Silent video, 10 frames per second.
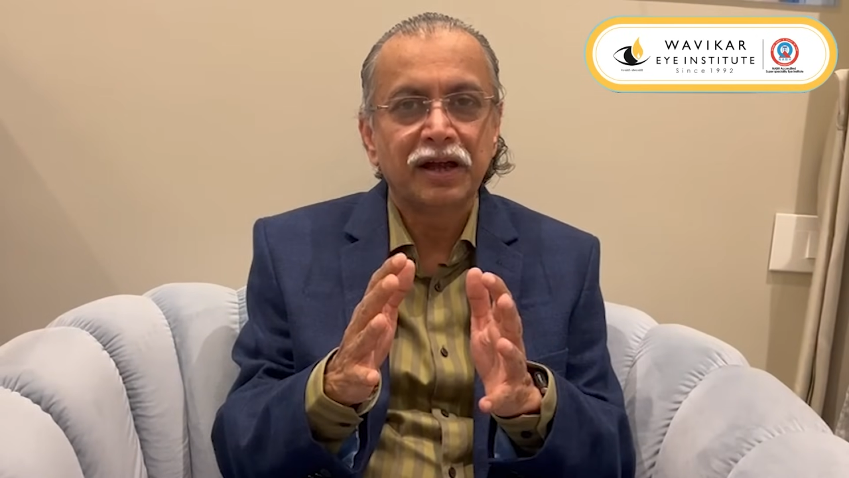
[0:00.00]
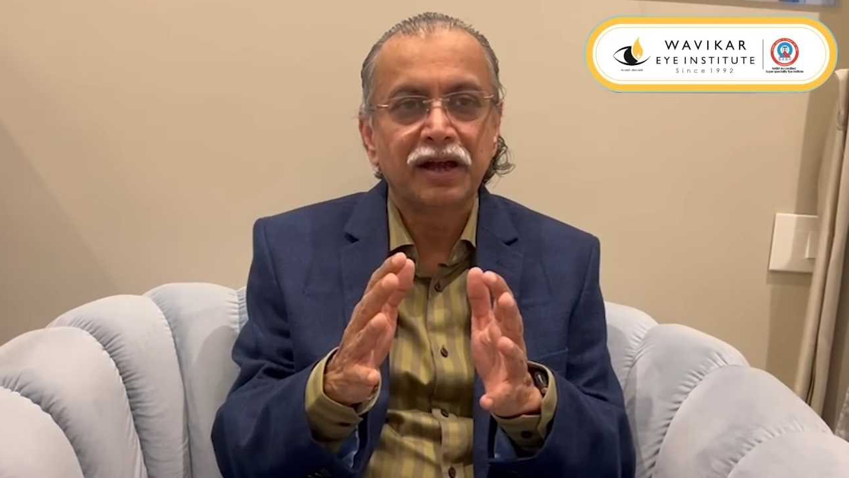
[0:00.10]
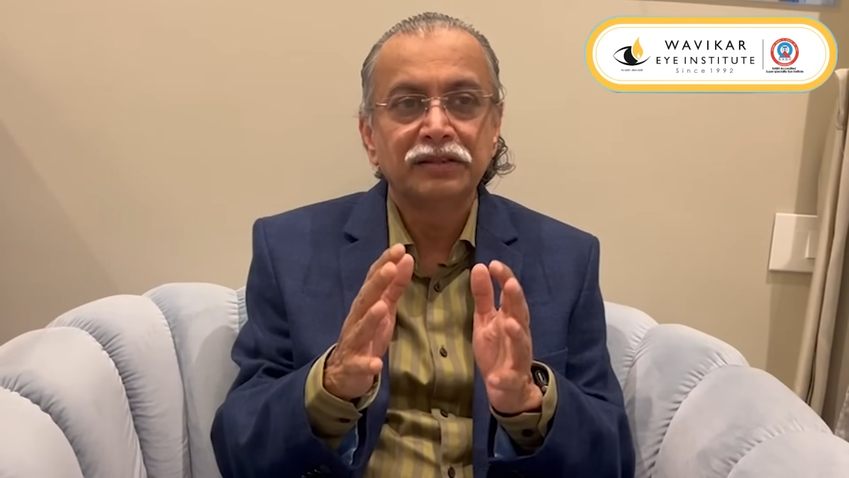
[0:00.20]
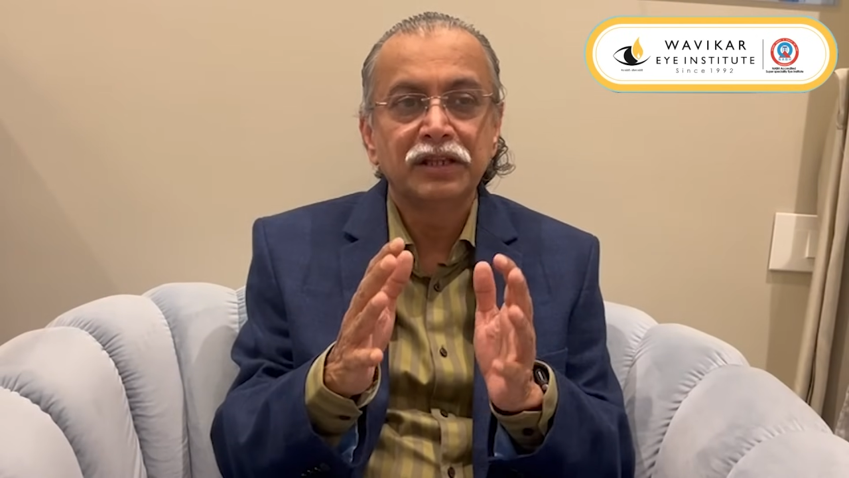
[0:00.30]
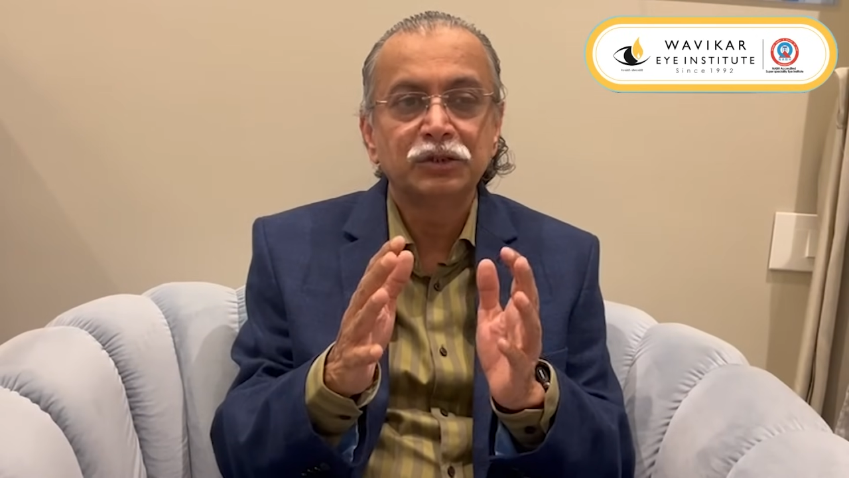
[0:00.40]

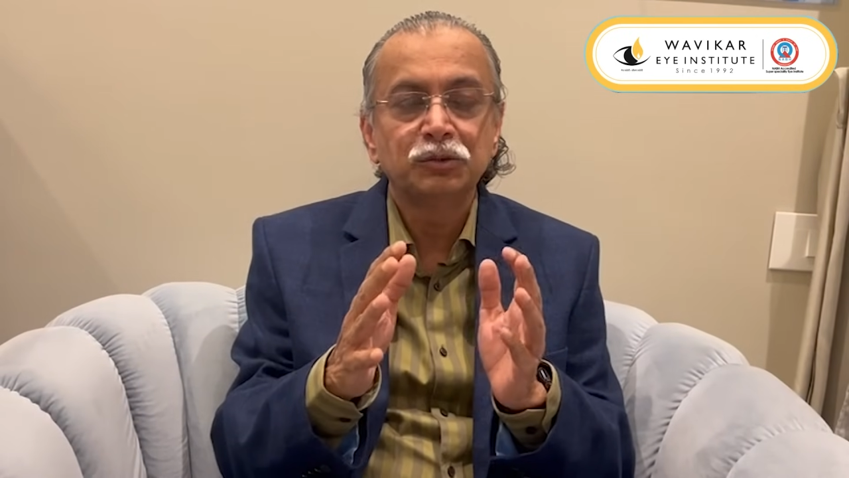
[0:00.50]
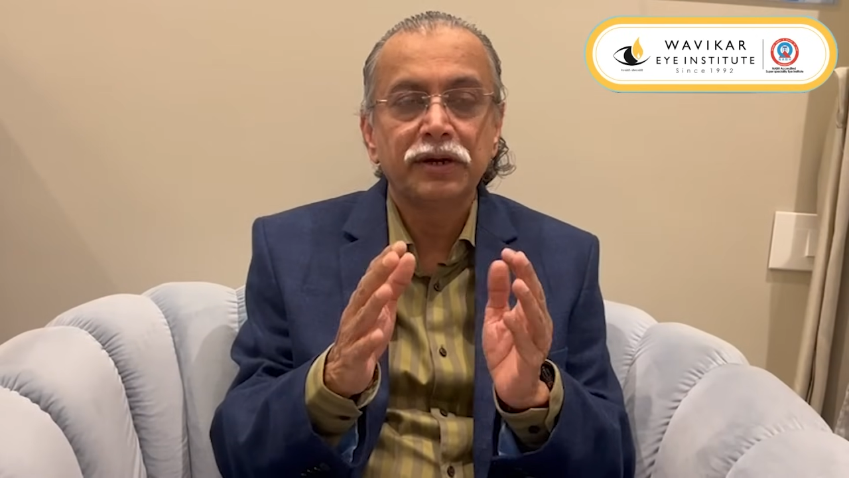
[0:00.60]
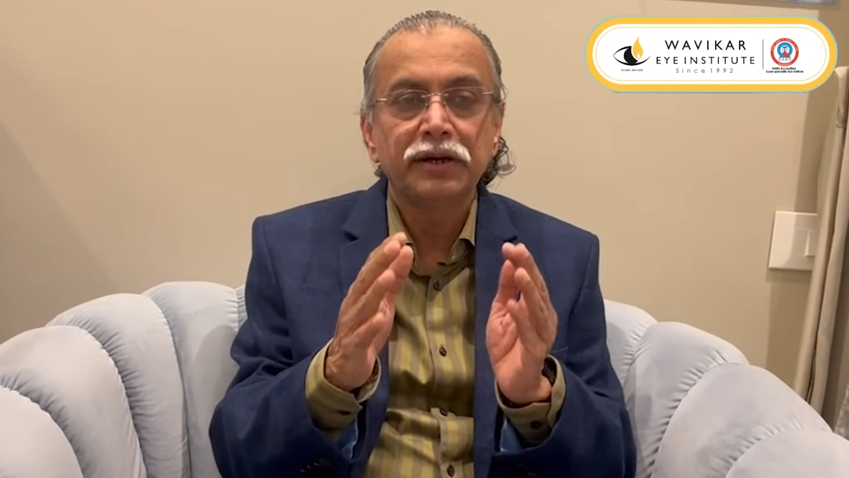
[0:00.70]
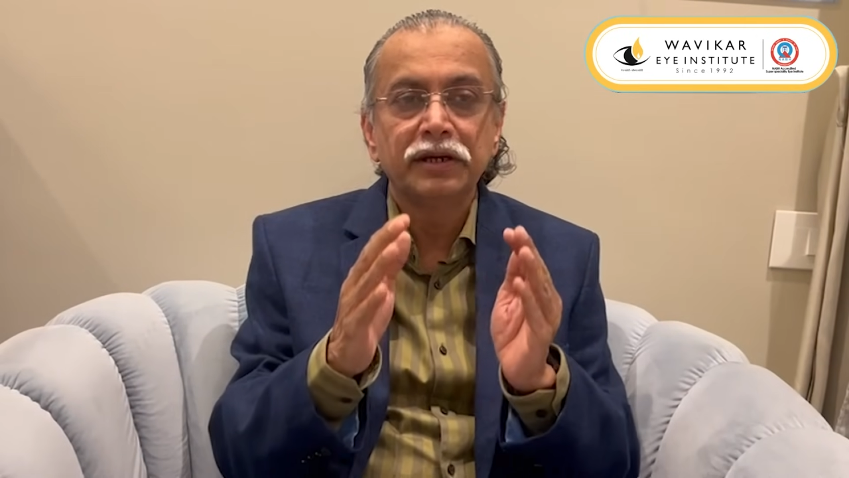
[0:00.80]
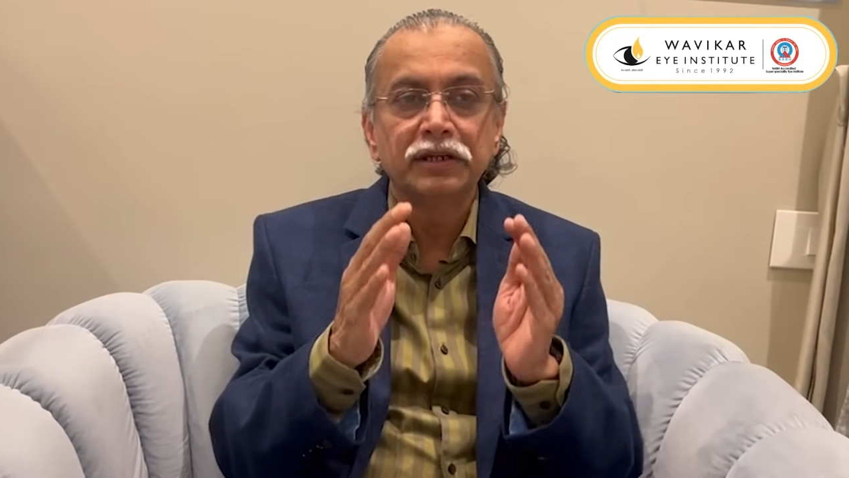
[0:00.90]
and that's
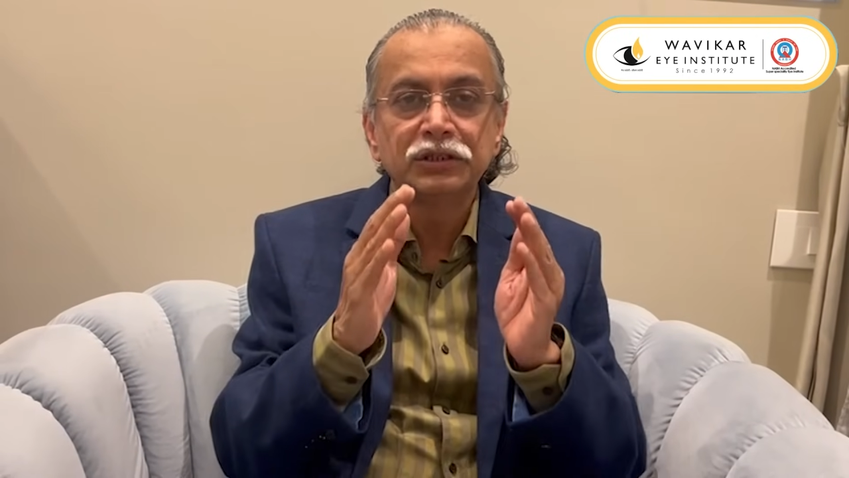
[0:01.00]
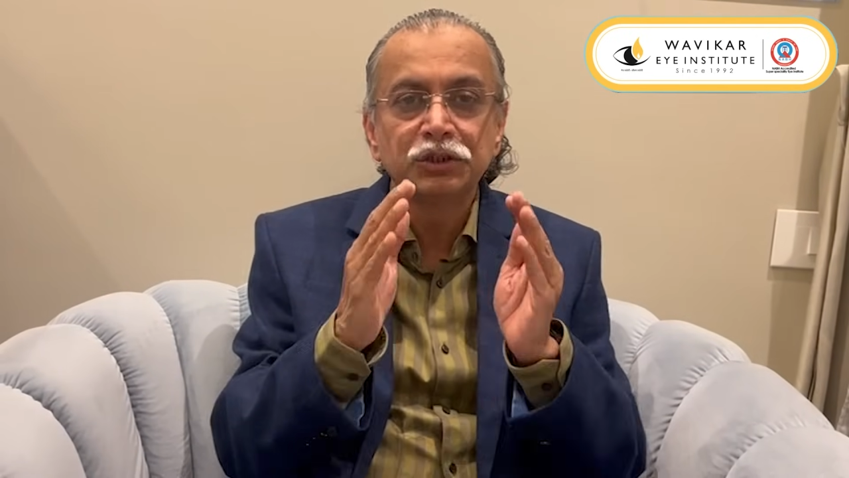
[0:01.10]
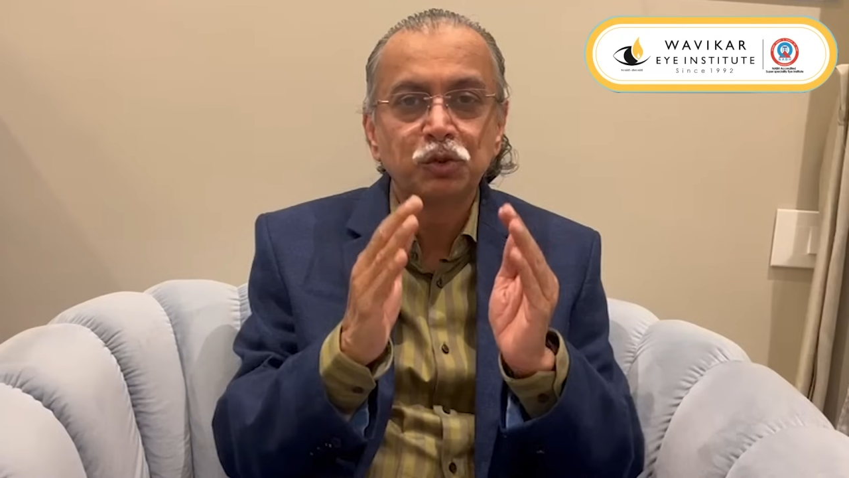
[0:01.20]
why it is